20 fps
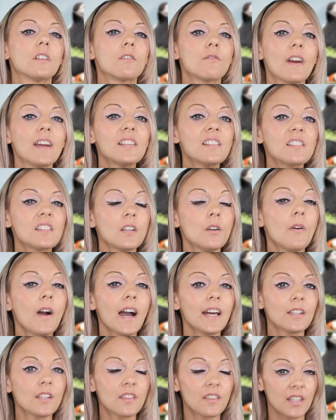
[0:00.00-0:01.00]
Kress still
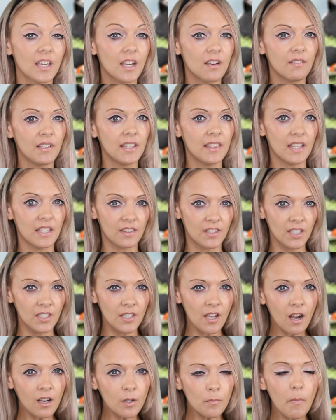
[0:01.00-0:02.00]
had a theory that the
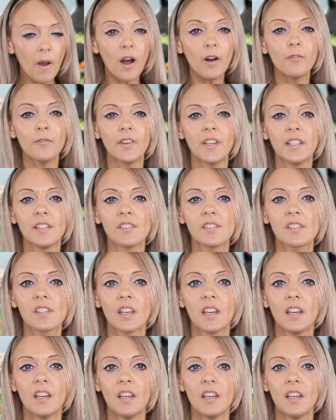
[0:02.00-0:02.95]
young puffins